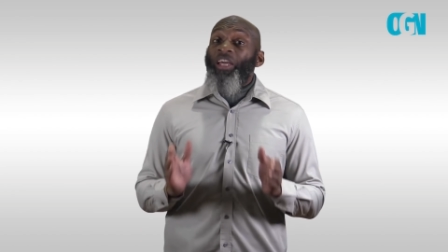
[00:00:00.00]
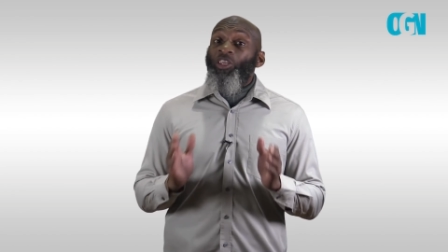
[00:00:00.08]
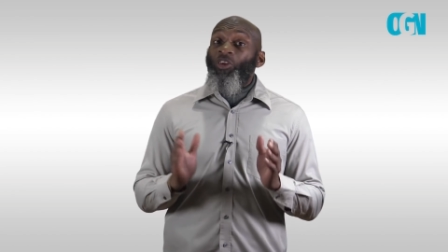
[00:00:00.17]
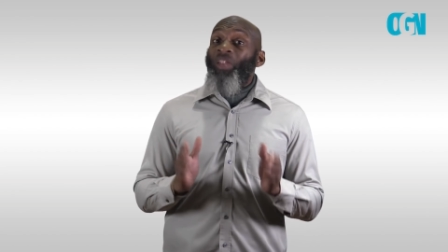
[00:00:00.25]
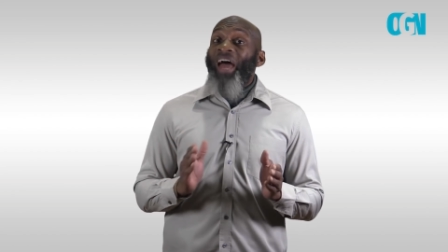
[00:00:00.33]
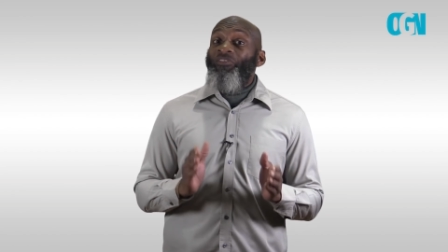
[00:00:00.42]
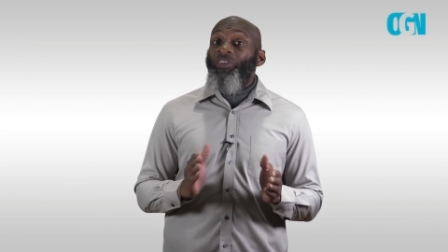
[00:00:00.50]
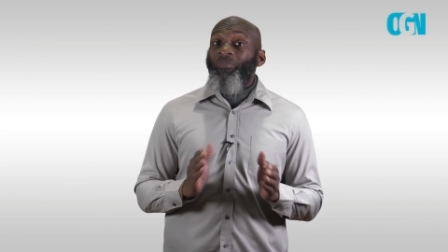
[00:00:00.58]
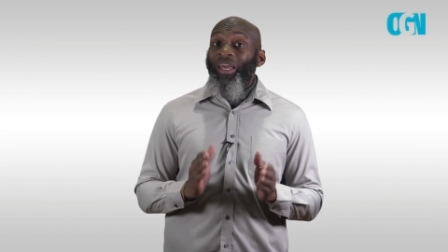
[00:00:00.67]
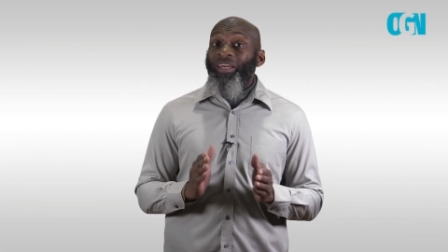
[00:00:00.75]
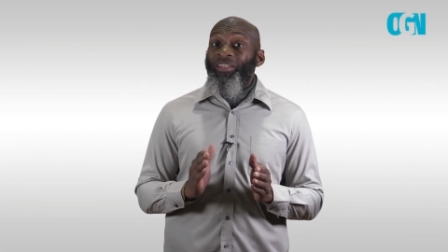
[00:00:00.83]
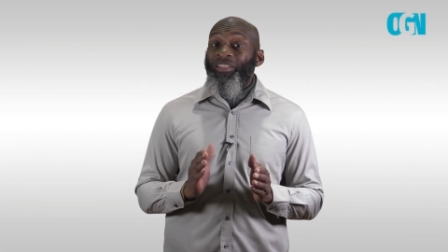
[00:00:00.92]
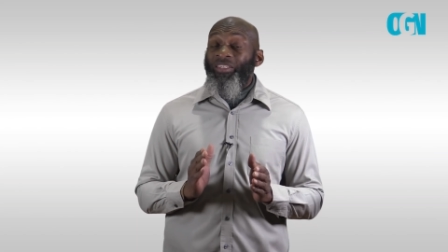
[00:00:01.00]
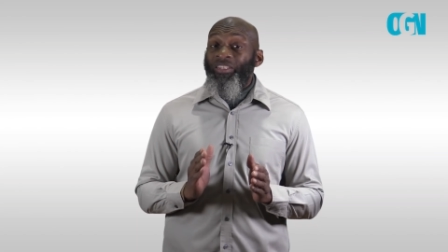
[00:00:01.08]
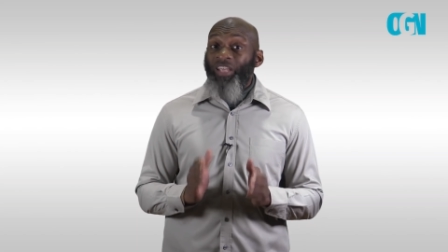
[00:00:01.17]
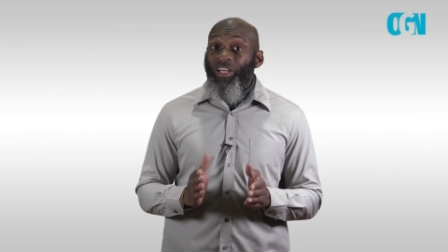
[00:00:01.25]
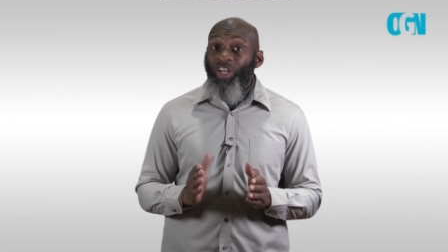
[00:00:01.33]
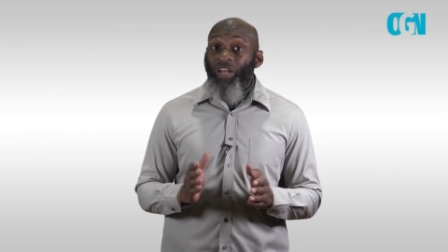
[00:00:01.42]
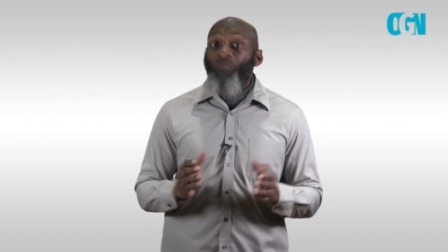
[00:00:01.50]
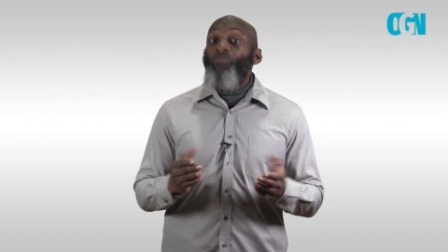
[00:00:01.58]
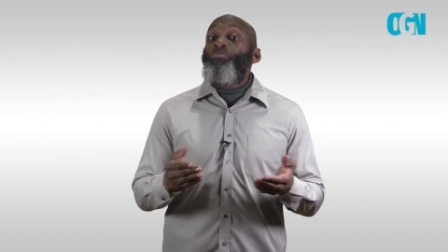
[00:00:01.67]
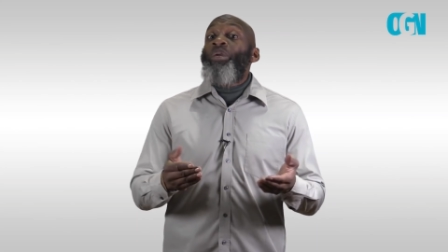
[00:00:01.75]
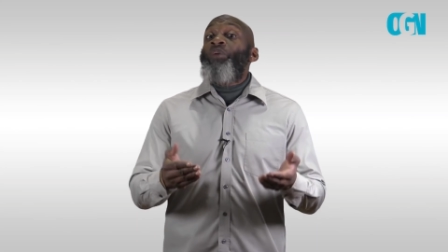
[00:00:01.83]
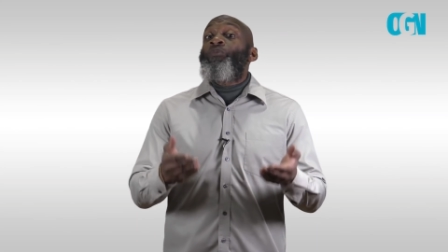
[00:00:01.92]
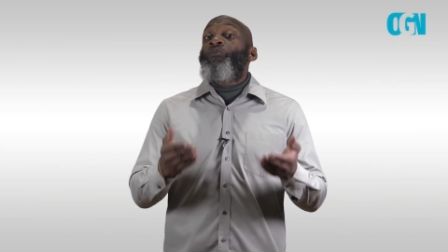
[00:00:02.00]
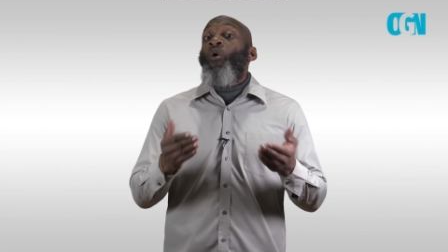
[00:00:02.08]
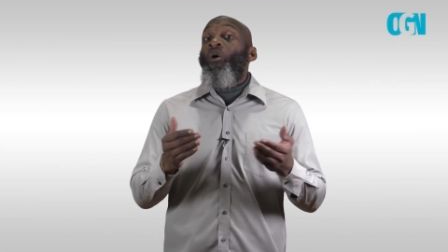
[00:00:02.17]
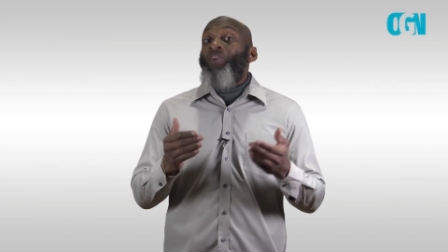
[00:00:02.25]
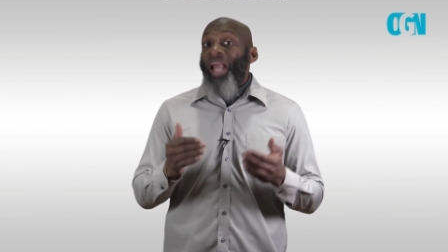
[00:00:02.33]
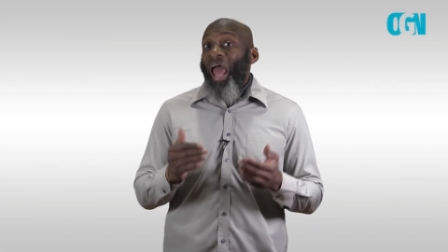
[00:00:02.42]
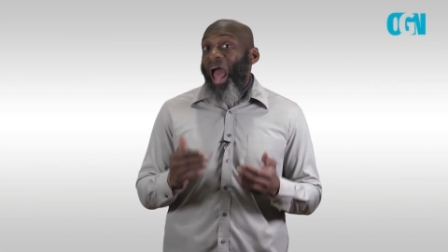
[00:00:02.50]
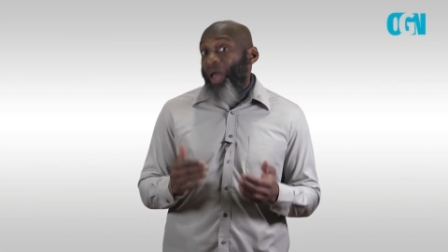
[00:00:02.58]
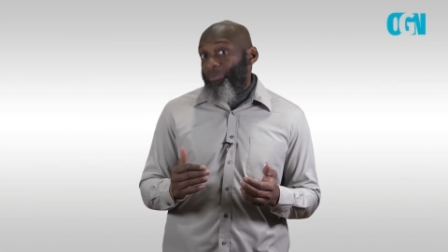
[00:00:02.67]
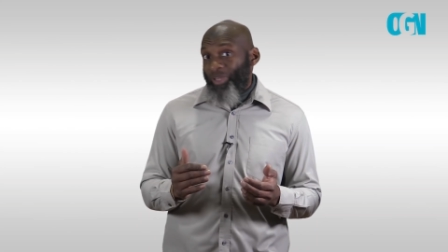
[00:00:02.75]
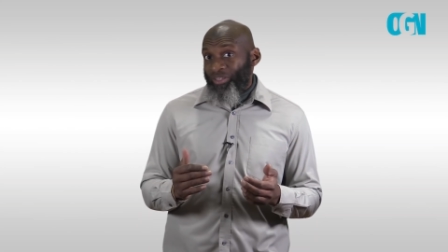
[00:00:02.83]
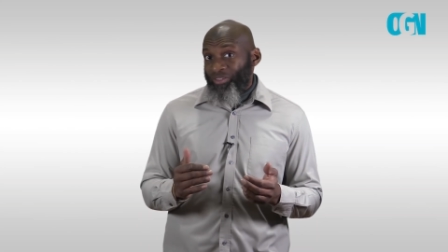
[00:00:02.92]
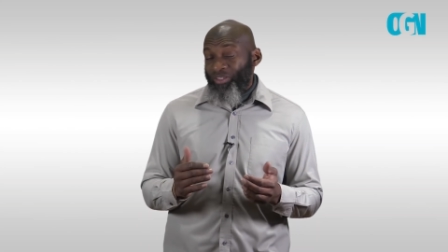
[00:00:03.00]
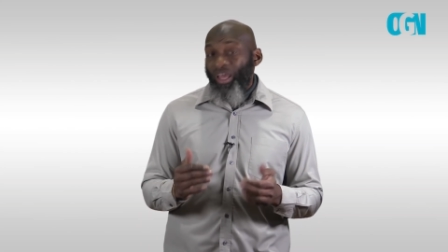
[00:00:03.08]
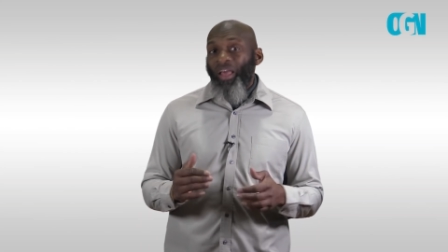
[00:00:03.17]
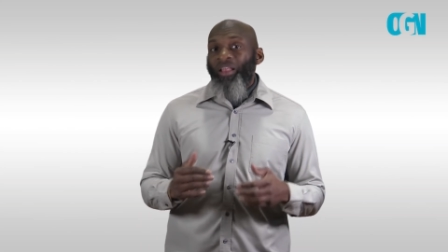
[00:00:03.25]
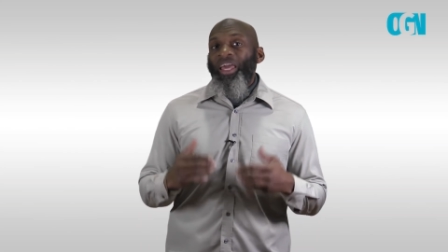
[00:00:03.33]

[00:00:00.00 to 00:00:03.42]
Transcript: You have to make a decision before it happens.